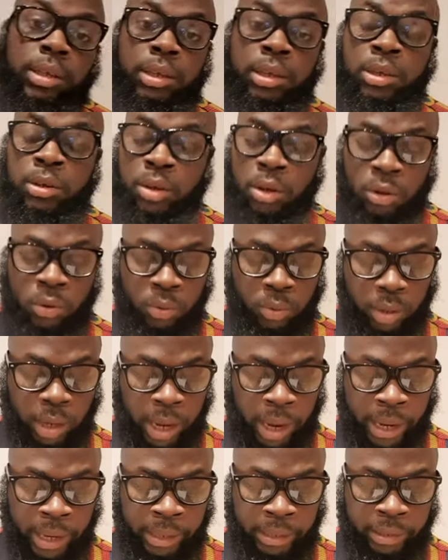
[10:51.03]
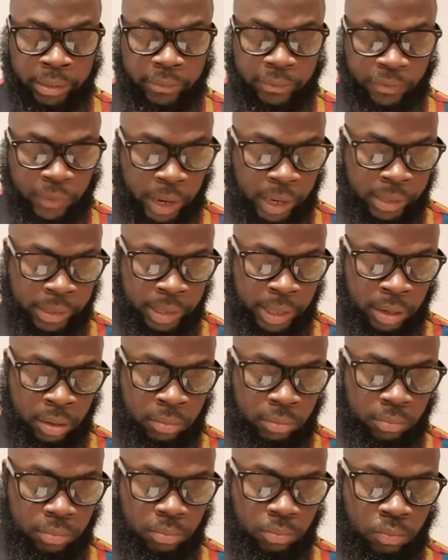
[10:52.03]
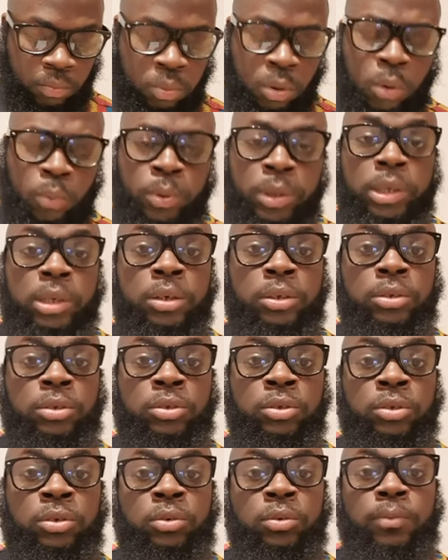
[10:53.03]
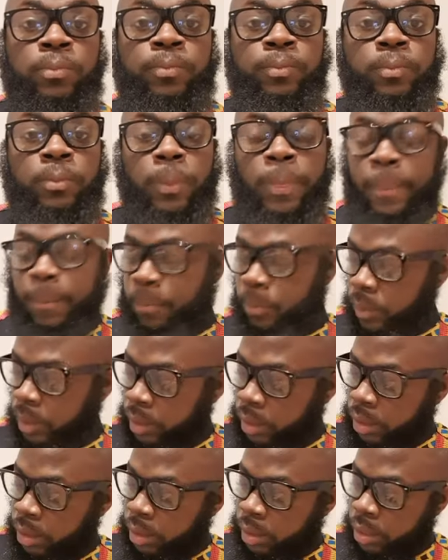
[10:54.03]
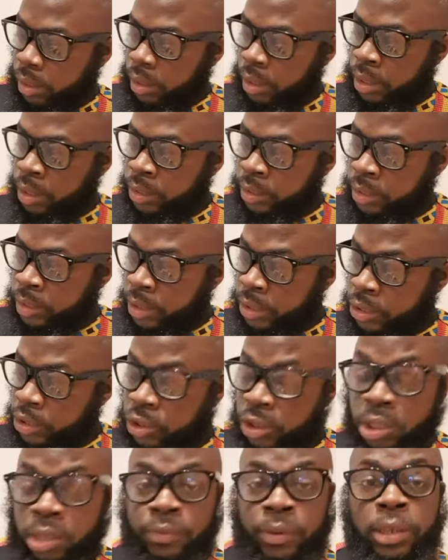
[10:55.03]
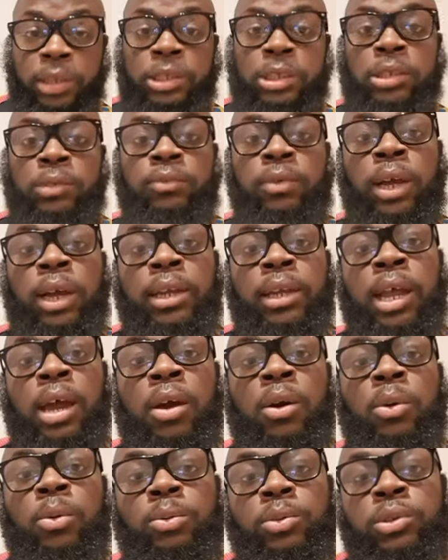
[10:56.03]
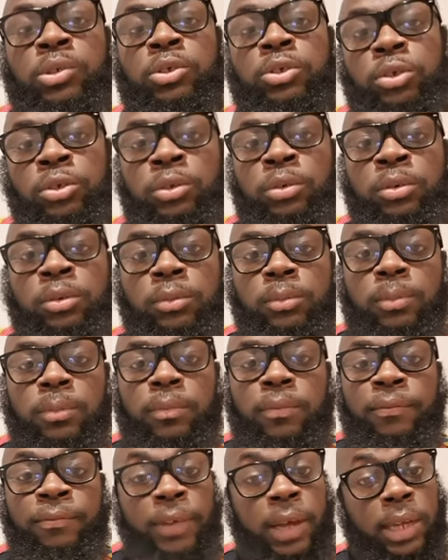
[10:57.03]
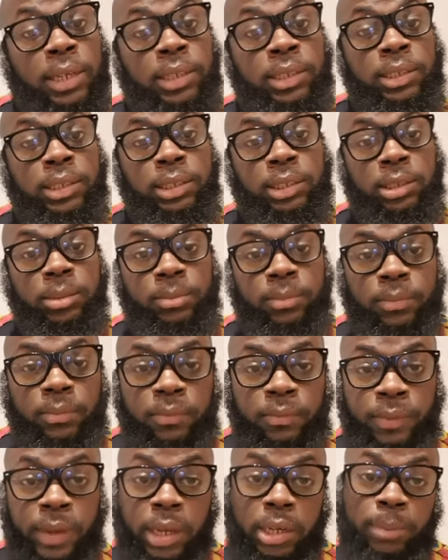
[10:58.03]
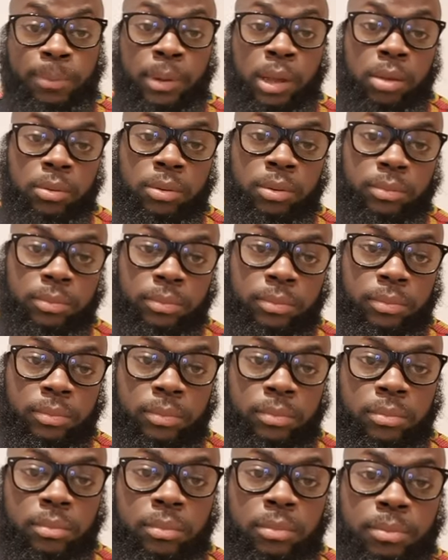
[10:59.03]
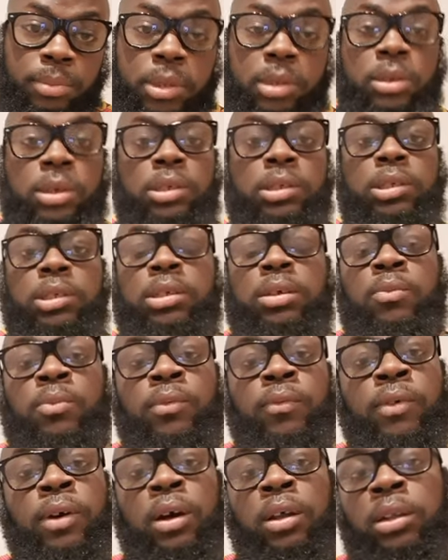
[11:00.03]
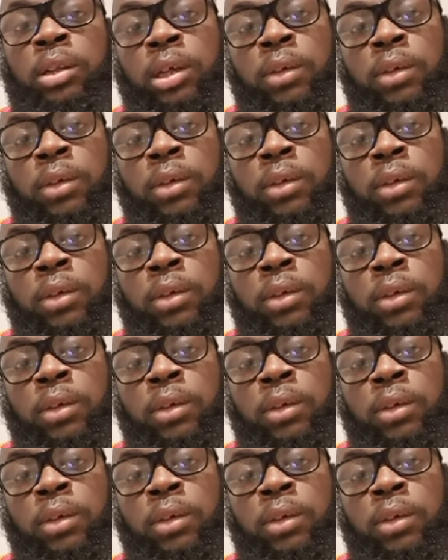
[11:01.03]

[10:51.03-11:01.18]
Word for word: you know, and find out what we can do in this generation right now to fight the system, fight the power, because we've got to